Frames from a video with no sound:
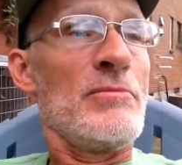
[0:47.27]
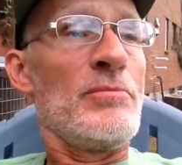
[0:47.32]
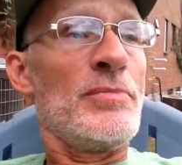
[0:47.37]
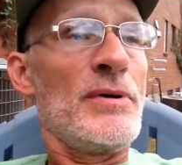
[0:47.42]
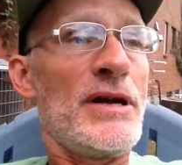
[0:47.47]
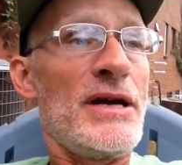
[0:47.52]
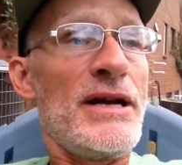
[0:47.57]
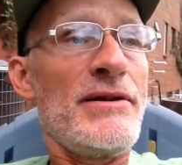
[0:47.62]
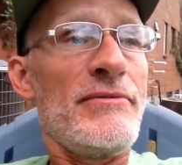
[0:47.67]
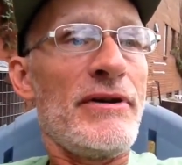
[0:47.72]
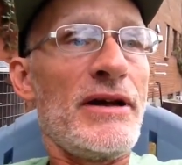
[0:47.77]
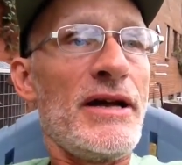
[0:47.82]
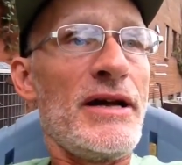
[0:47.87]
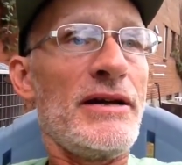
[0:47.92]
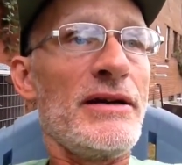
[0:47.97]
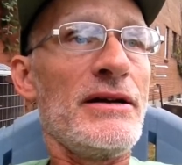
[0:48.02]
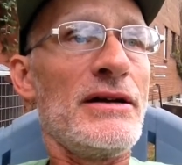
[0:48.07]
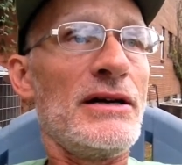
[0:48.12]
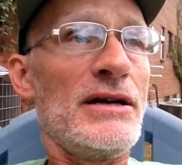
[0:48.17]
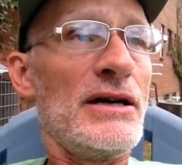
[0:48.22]
But
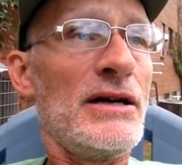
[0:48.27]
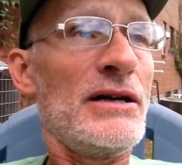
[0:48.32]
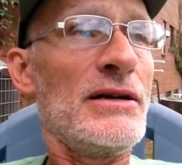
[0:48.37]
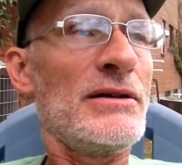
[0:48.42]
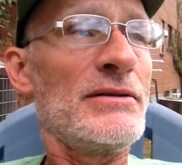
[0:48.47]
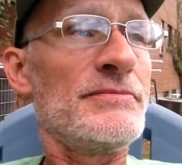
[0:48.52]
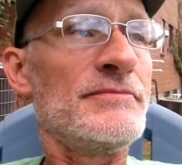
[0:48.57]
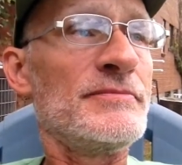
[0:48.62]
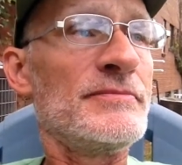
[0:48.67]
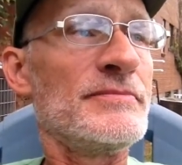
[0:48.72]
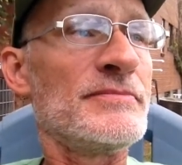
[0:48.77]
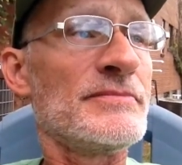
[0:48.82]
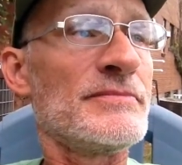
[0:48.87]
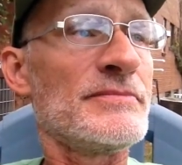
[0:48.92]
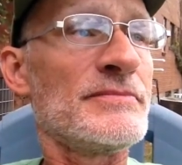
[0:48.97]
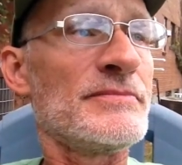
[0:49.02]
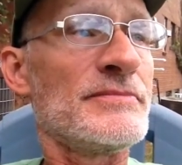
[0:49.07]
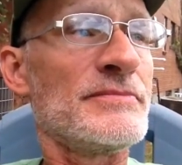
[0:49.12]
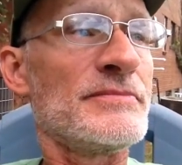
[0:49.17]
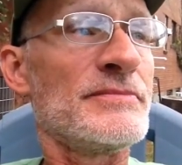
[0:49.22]
anyway,
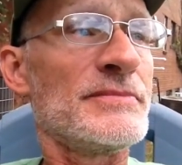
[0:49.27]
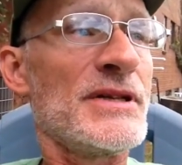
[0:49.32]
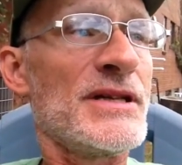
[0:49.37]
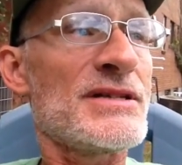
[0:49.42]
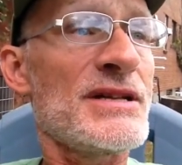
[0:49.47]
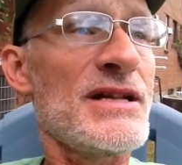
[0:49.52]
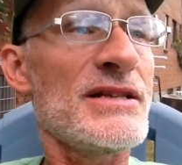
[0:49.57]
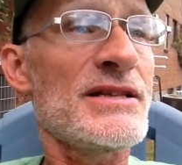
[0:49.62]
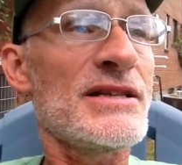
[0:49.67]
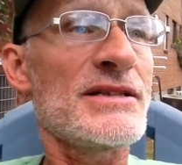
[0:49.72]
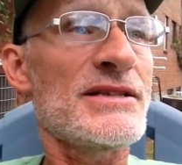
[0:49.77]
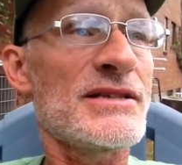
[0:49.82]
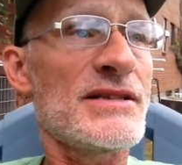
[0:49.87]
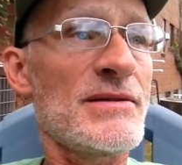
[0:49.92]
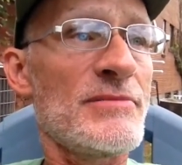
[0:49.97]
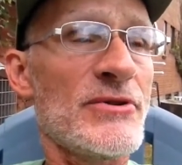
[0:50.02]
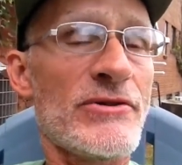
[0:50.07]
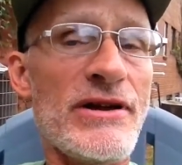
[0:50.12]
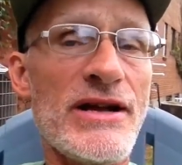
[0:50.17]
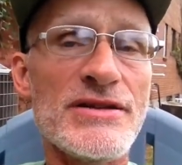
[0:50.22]
it's not that the
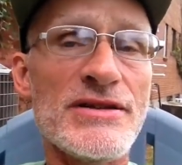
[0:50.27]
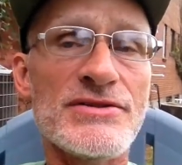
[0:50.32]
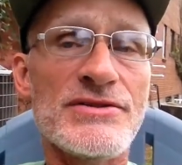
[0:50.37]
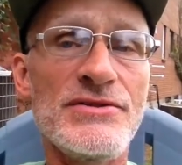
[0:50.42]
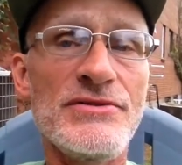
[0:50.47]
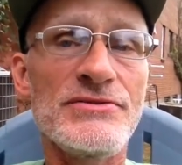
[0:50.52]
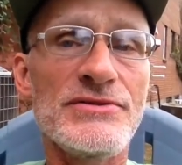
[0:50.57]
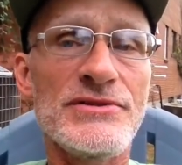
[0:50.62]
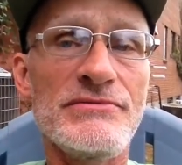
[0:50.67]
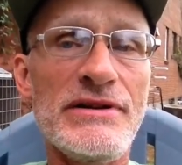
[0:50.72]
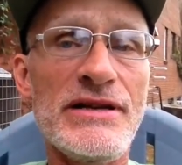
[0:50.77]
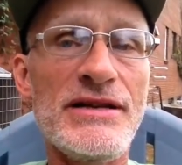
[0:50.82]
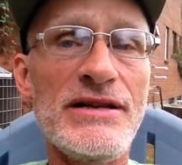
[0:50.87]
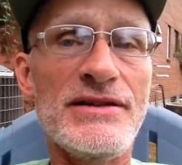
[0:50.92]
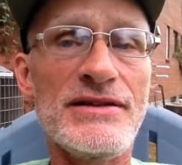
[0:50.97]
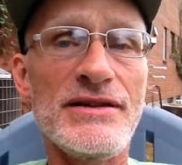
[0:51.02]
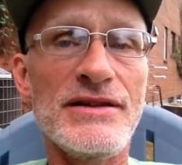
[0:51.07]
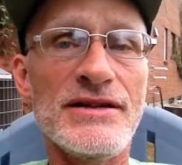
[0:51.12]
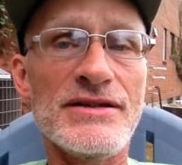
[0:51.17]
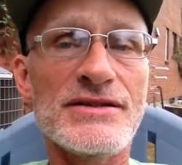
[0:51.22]
Democrats don't do
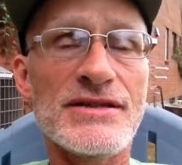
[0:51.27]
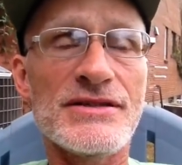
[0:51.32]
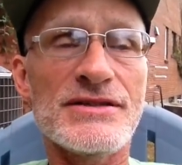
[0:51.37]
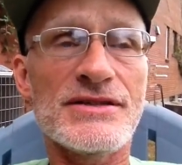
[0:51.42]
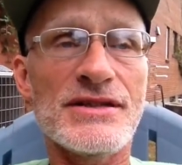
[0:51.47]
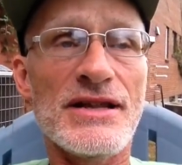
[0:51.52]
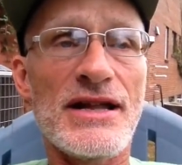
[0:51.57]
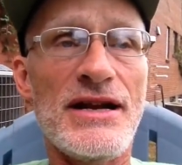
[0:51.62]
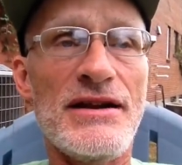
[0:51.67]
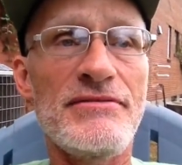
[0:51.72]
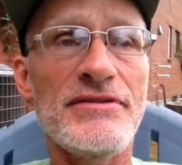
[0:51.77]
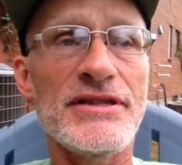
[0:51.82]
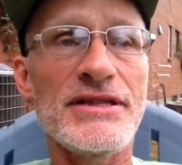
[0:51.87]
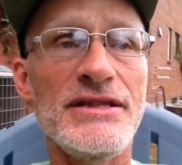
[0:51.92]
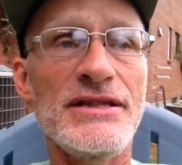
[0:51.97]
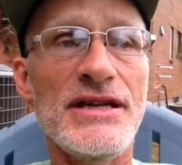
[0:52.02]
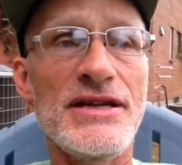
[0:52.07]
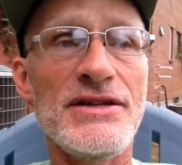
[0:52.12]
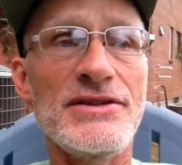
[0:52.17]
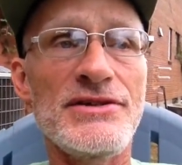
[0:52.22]
anything, it's that
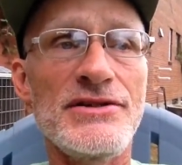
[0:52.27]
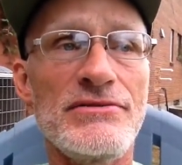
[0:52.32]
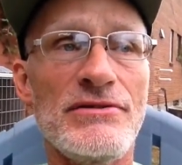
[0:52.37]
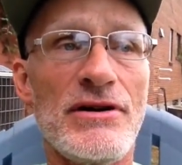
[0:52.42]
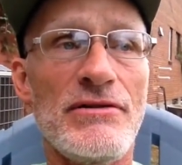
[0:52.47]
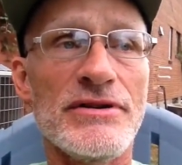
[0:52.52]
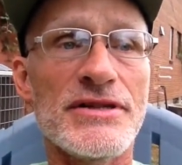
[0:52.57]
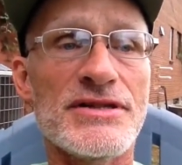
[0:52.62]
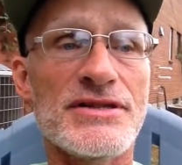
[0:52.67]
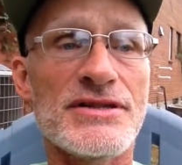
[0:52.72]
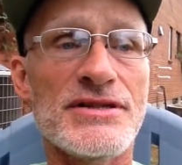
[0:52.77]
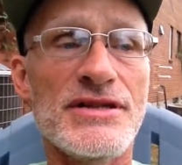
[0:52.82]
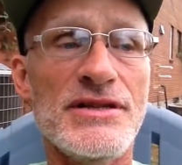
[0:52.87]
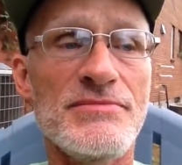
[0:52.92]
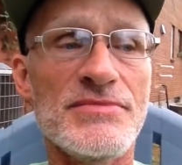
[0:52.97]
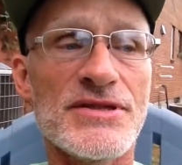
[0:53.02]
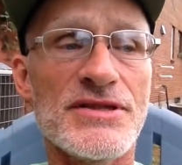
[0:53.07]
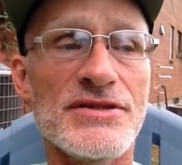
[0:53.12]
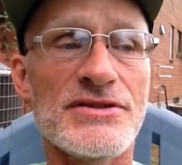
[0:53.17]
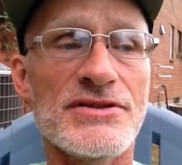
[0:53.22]
everything they do always
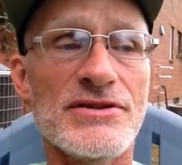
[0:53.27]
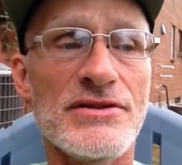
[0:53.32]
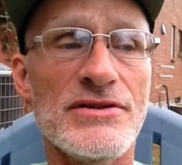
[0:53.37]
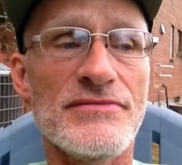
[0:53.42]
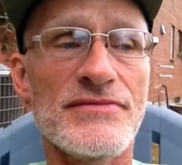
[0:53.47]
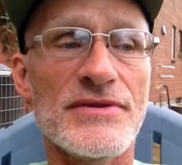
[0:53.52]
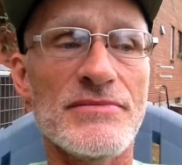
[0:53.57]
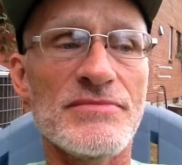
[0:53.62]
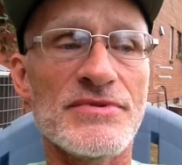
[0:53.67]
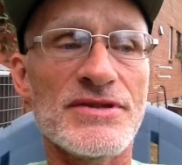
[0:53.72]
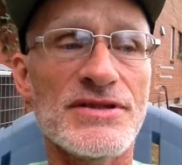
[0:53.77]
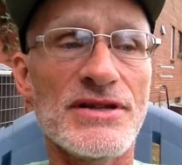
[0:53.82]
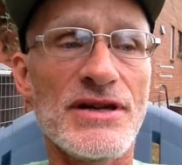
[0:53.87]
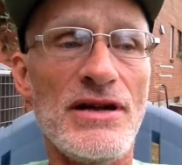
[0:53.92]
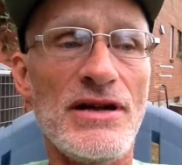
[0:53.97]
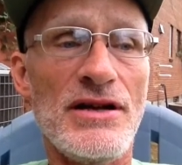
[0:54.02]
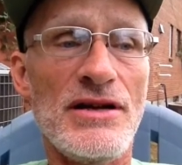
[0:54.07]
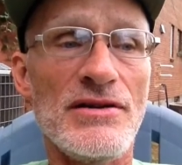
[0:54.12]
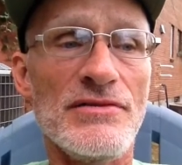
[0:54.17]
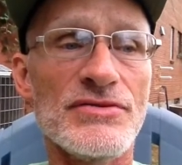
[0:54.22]
seems to serve
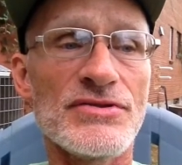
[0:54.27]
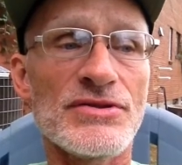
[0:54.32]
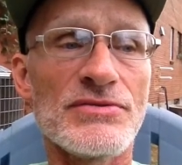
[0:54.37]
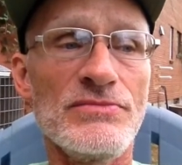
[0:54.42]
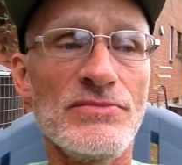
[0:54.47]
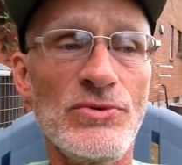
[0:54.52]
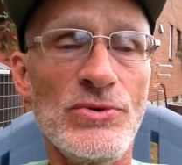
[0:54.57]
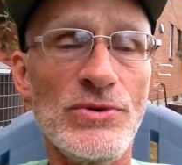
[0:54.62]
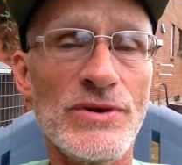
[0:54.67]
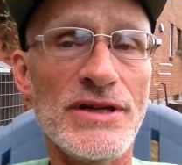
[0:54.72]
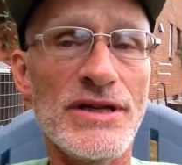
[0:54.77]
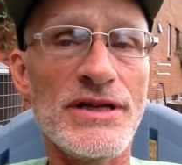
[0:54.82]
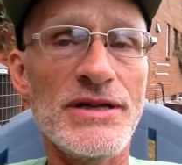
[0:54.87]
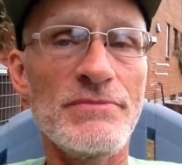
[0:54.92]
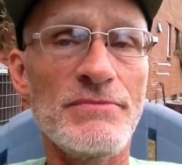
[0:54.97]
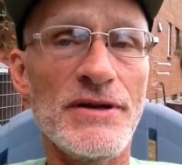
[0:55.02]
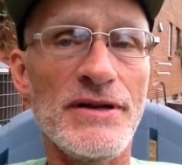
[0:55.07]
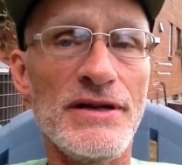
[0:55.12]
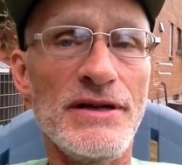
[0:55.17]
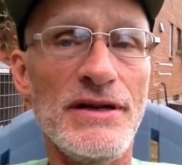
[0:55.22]
themselves more than
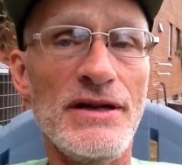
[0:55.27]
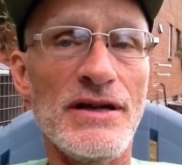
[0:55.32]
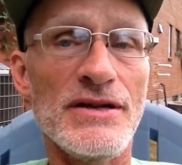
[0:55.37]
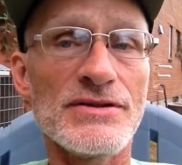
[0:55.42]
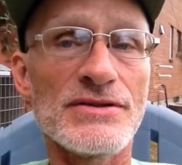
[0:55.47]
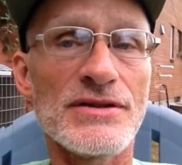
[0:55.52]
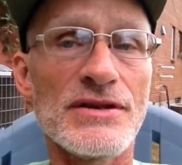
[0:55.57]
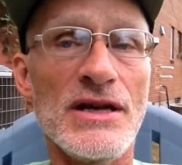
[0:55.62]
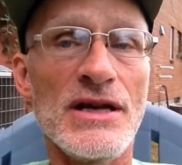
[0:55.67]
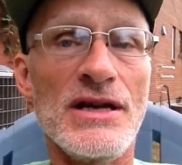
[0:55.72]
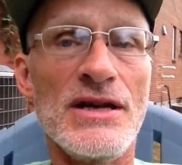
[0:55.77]
anybody else.